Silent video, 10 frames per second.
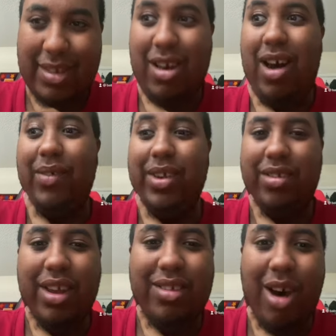
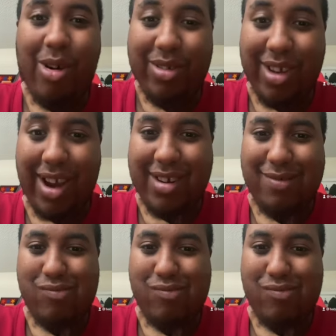Obviously, Donald Duck.